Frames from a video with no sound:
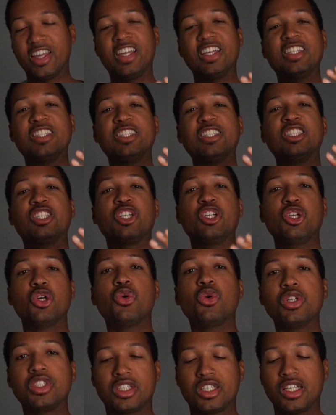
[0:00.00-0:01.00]

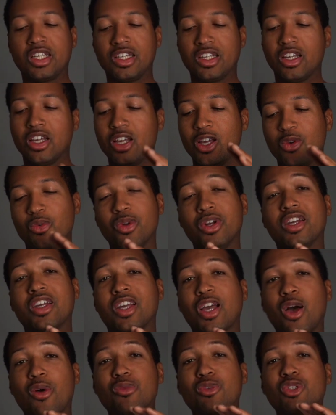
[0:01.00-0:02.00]
ingenuity when
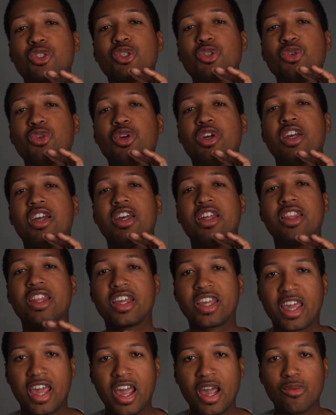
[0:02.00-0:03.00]
it comes to
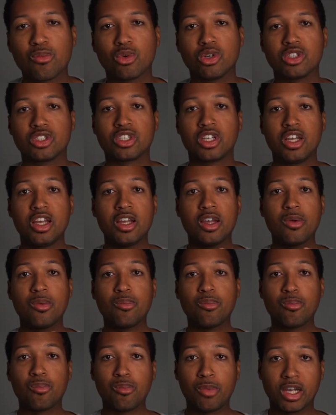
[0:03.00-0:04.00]
the cameras.
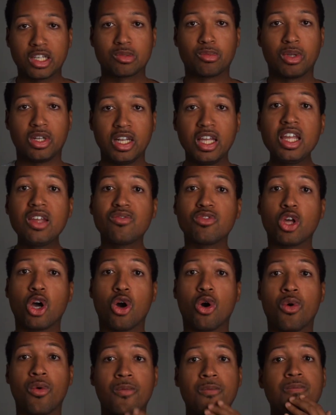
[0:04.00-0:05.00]
Best believe
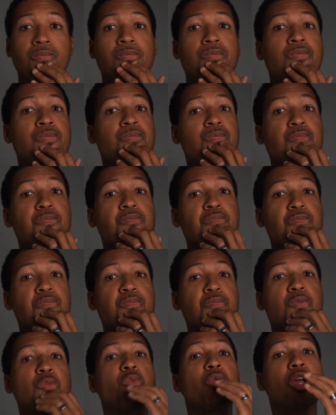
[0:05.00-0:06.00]
though,
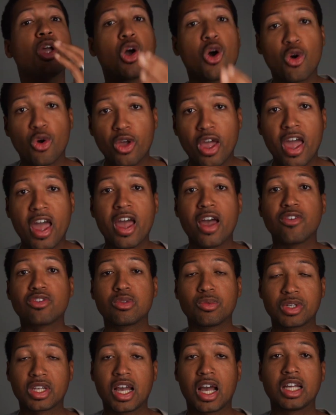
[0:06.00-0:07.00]
we're gonna have
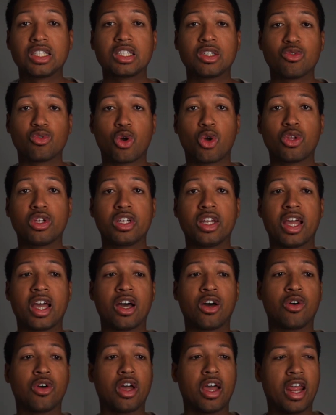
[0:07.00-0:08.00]
some content rolling
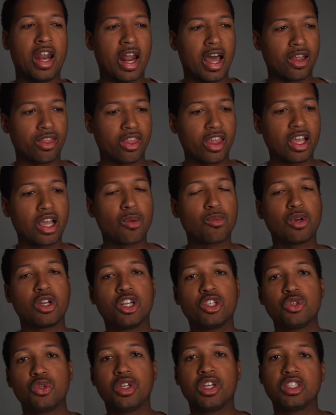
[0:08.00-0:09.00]
out, and I think I'm
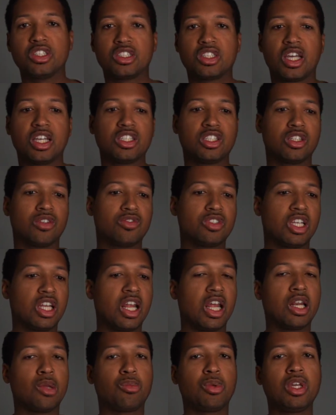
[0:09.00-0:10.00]
gonna do that in stages of
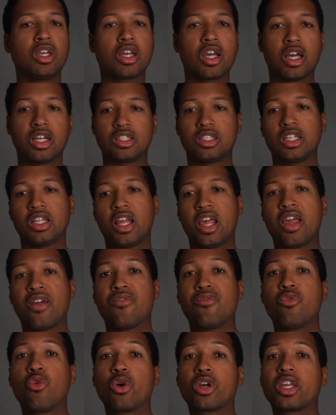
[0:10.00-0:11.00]
1080p content
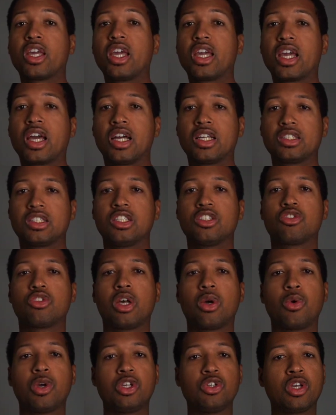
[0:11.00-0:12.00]
and 4K content,
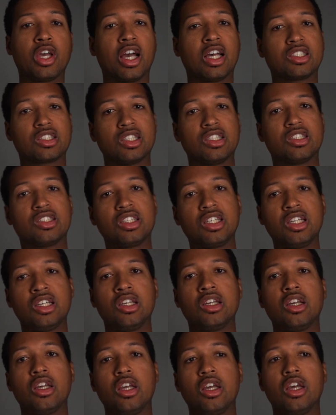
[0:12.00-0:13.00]
so that way you guys can
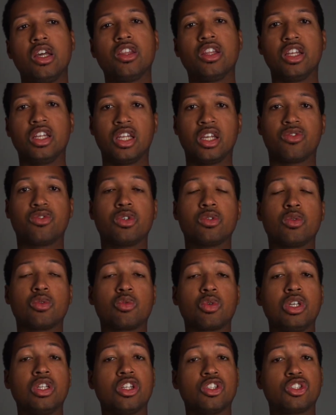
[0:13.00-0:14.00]
see the difference
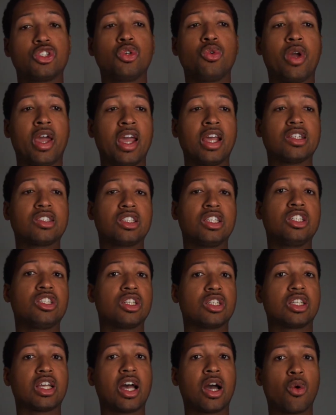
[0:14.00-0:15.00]
between the two and see
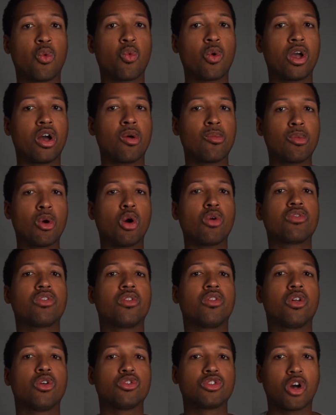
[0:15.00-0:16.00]
just how well both
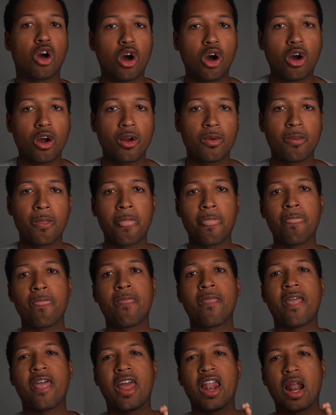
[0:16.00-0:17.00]
of those are.
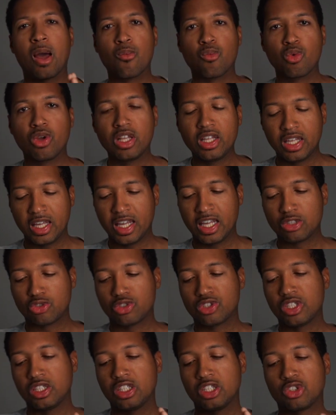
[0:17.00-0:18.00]
And I'm really
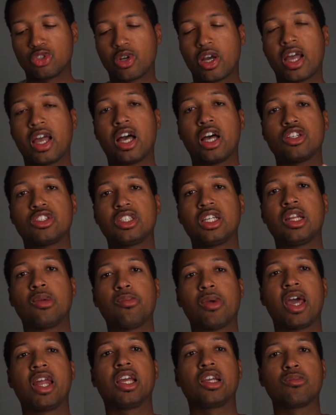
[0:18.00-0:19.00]
interested to try out
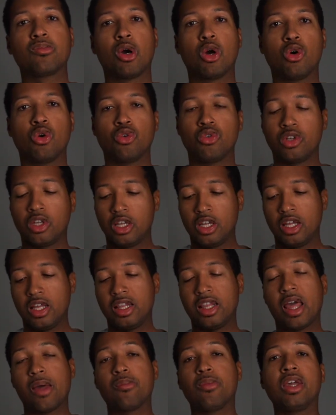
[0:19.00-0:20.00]
cinematic mode.
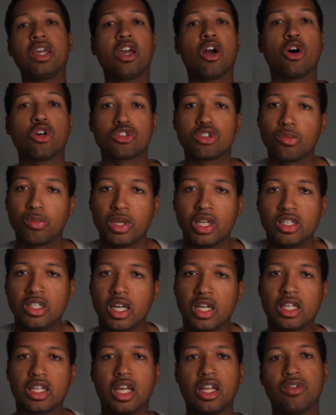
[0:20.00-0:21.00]
That may also be a
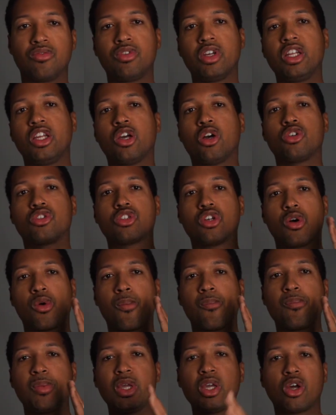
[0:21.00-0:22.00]
dedicated video, so
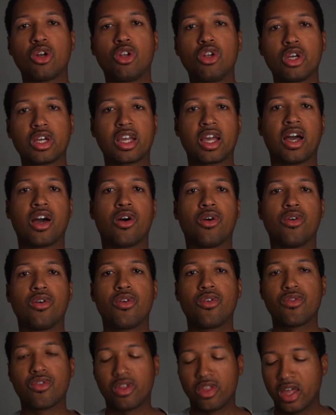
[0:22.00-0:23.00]
be on the lookout
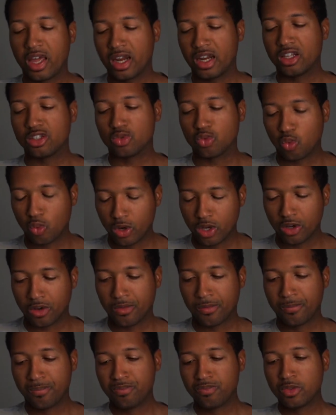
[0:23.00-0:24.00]
for that as well.